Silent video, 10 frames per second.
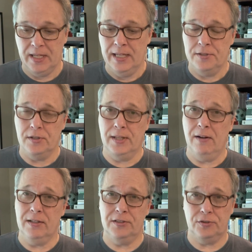So
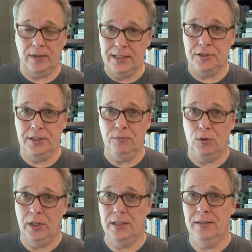that strategy
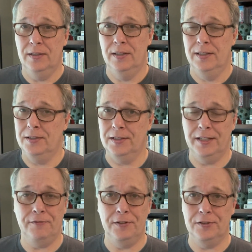1,
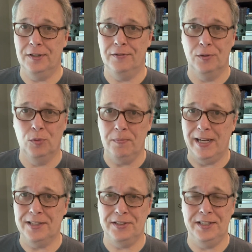if you're one
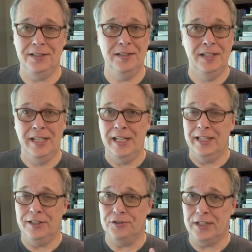magazine,
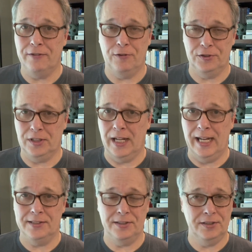you stay first
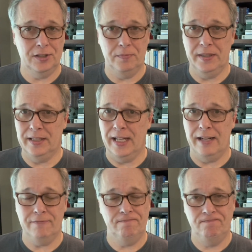class and you're going to be in that
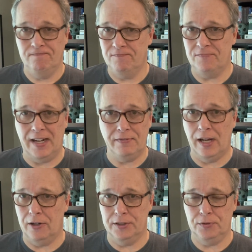
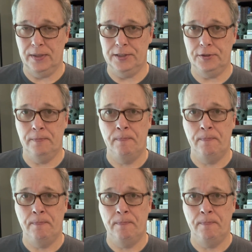$5 range.